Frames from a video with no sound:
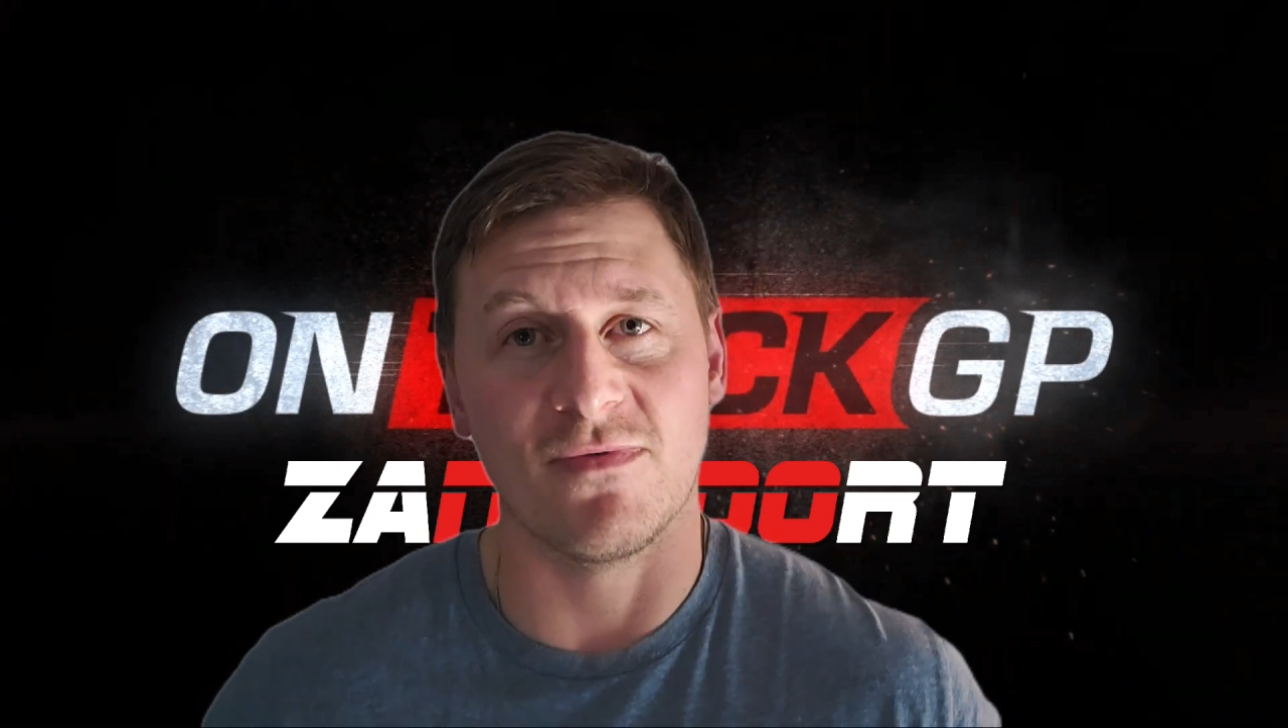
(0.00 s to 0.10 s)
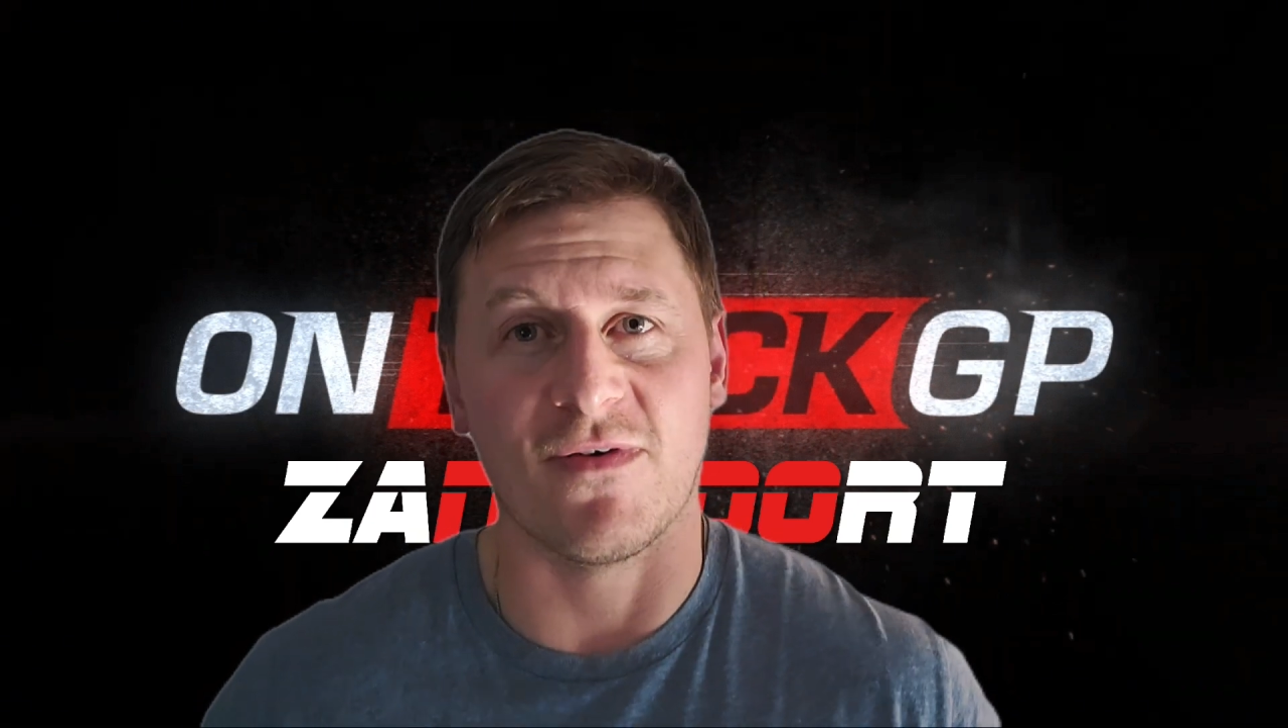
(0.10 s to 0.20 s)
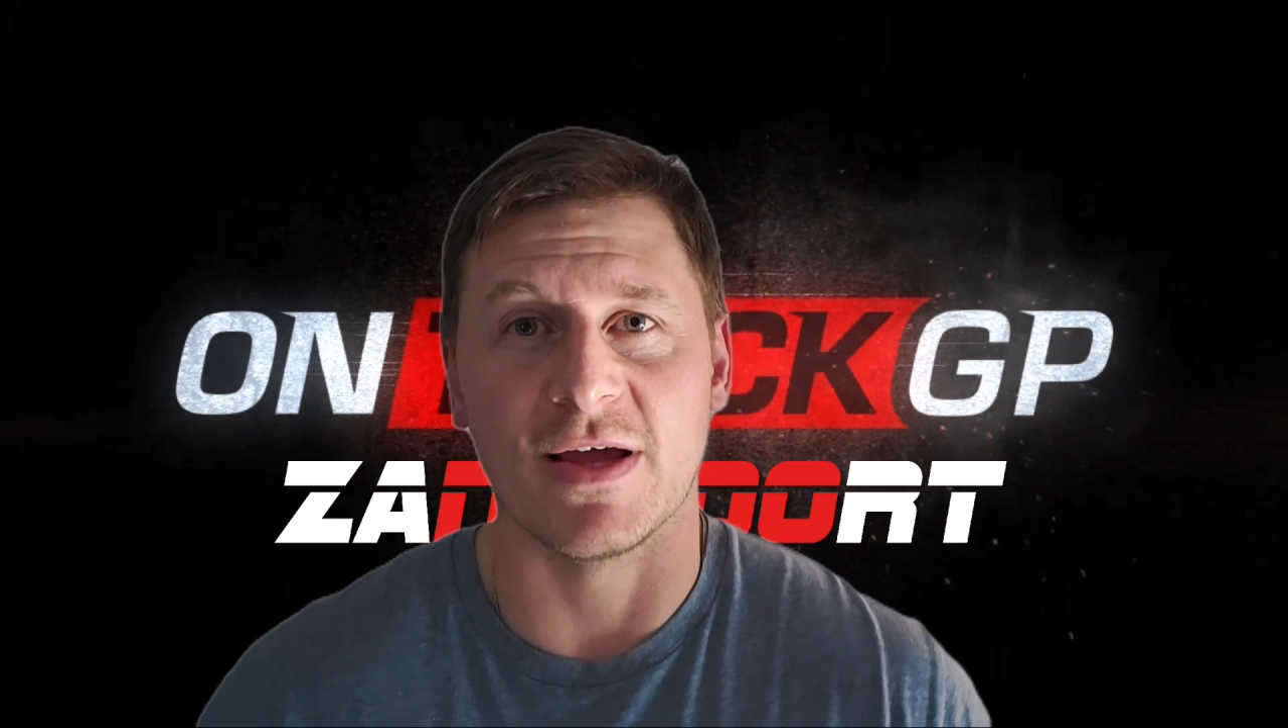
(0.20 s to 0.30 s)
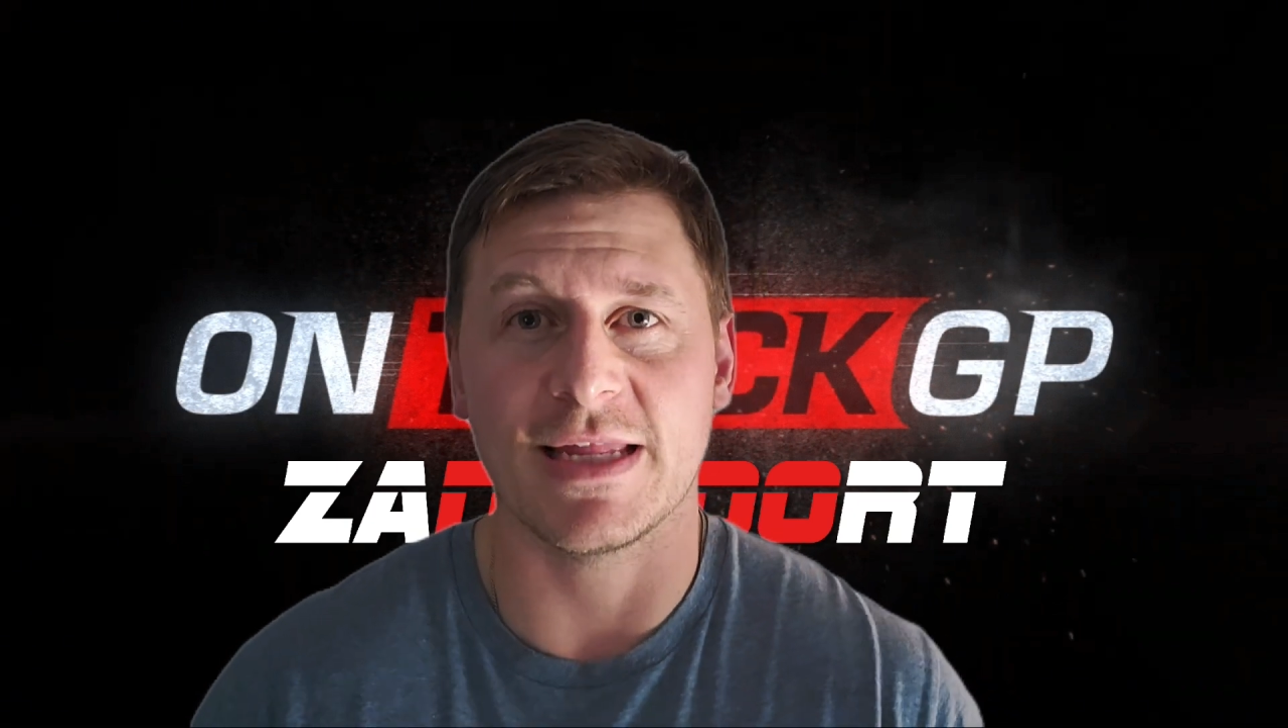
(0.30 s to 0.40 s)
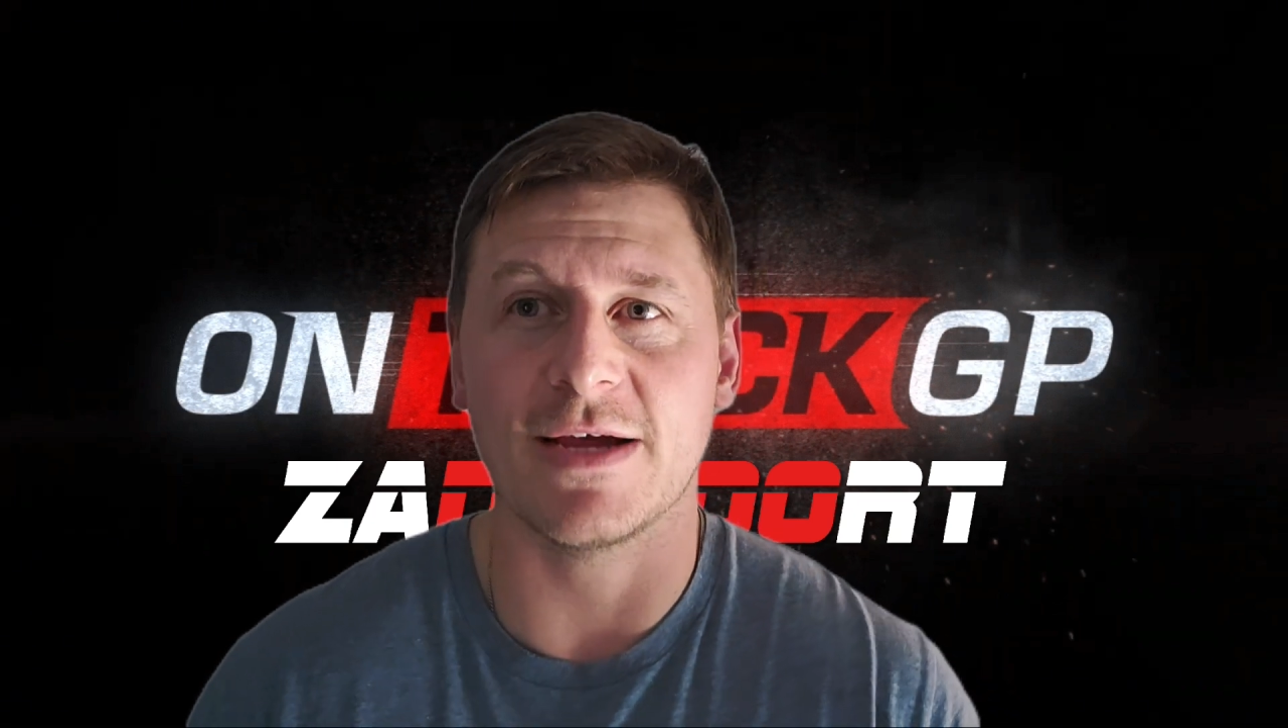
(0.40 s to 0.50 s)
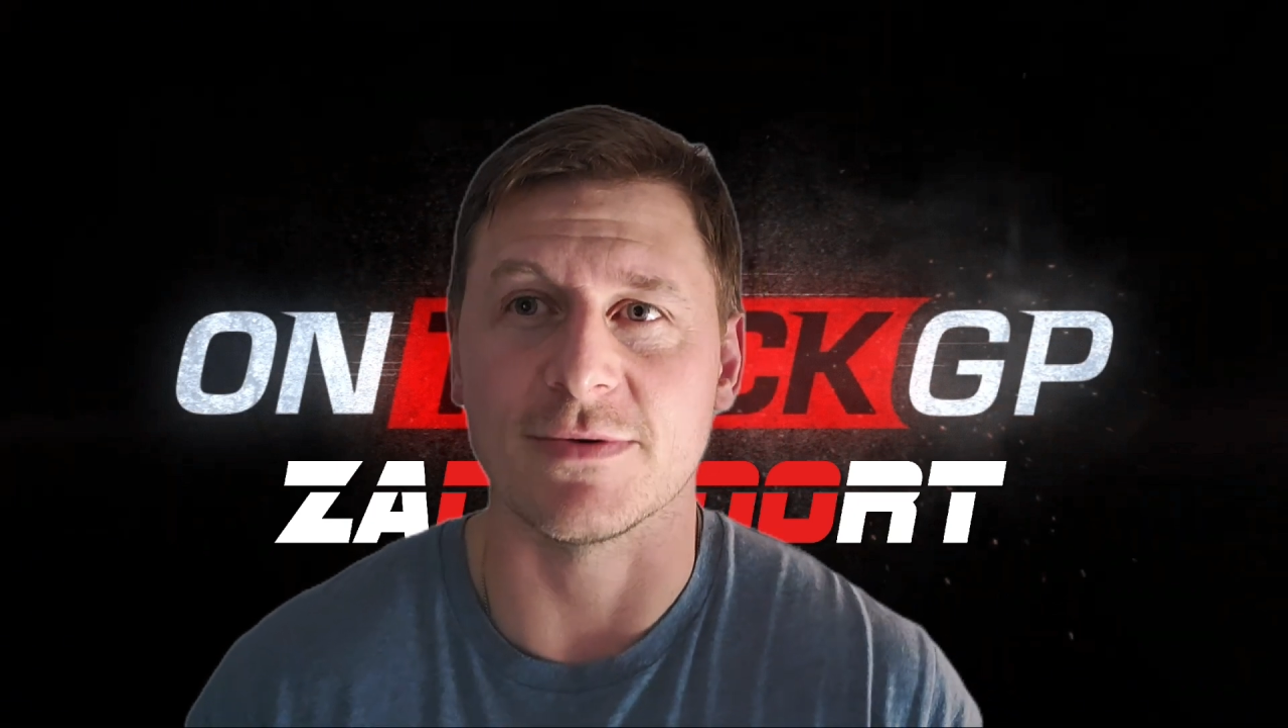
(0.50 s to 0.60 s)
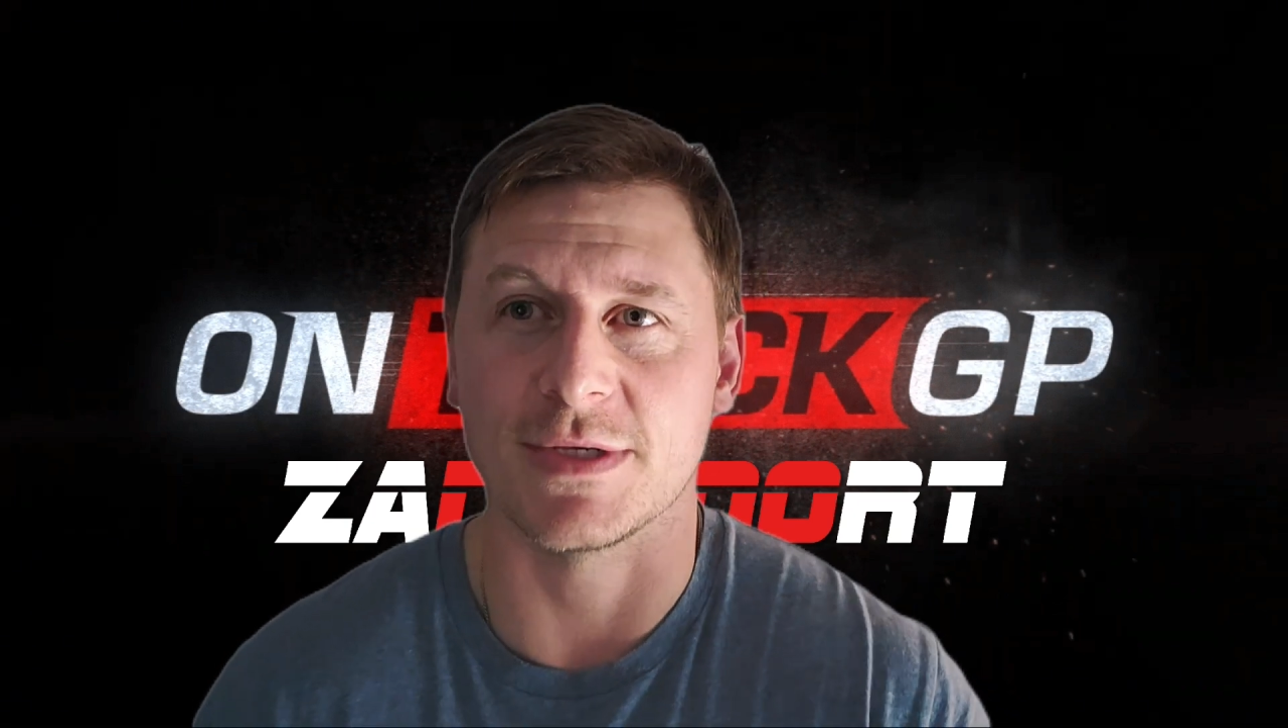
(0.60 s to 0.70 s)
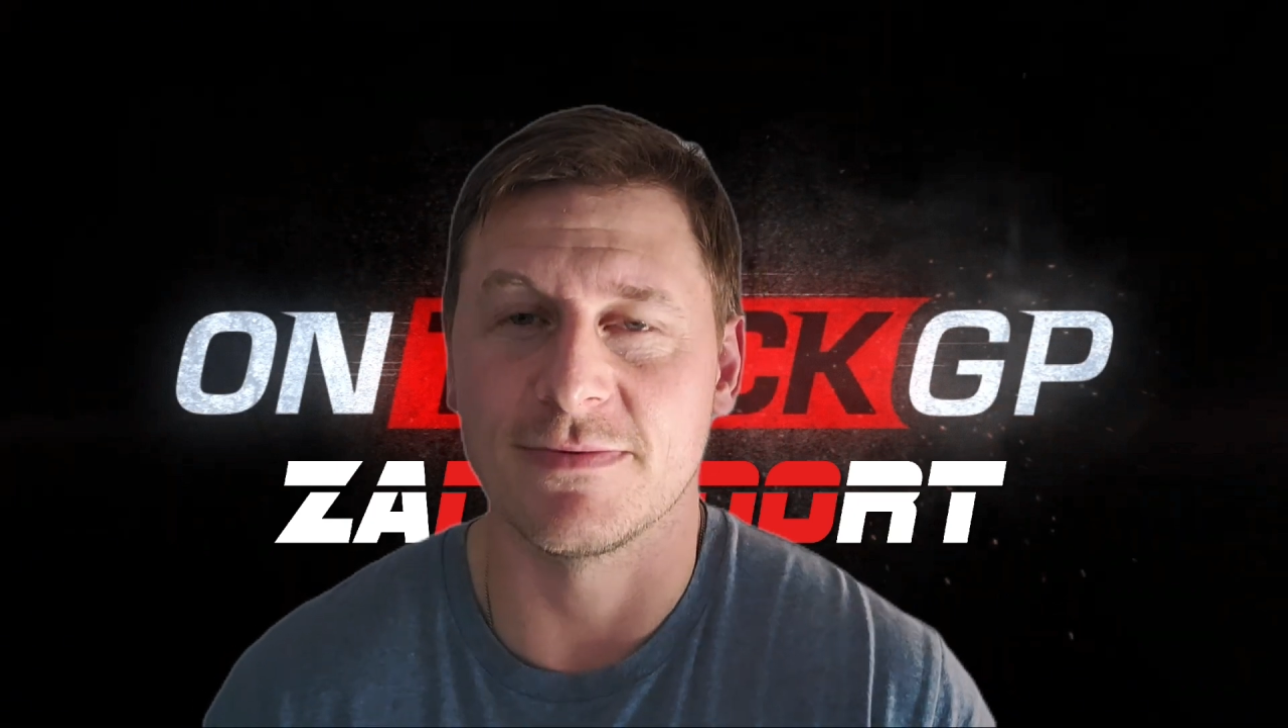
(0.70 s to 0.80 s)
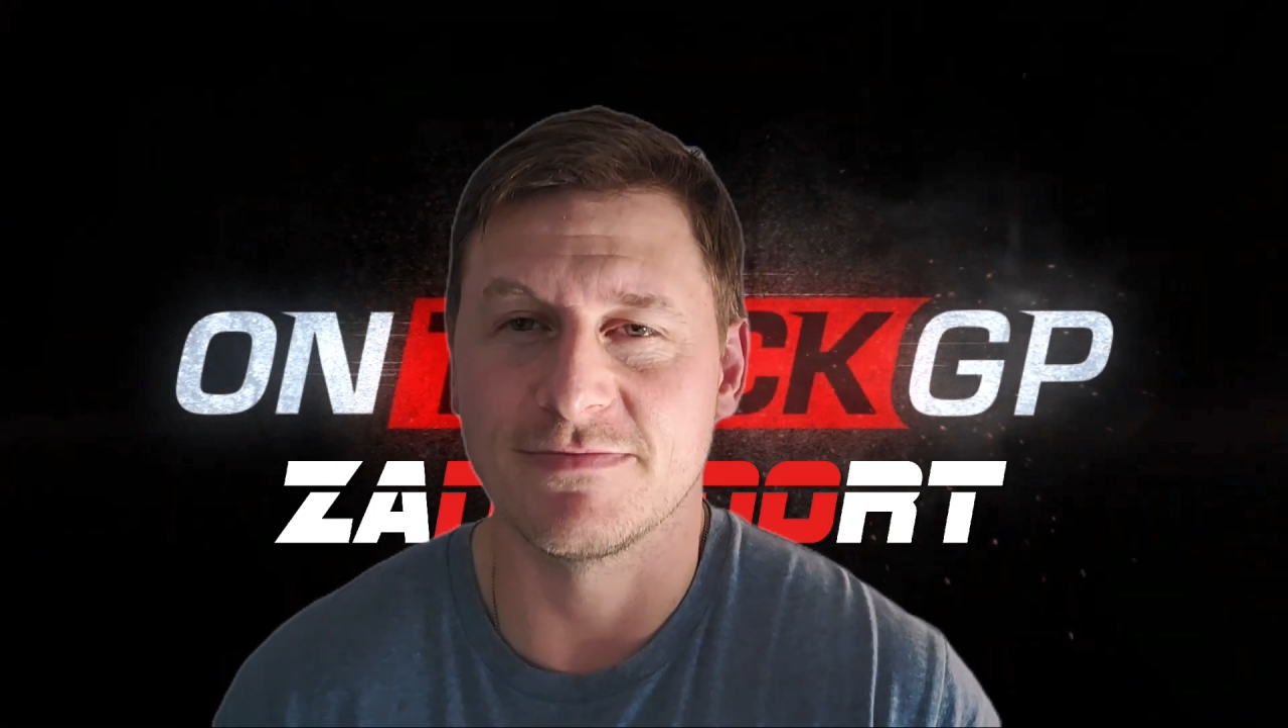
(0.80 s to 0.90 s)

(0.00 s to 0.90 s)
find out.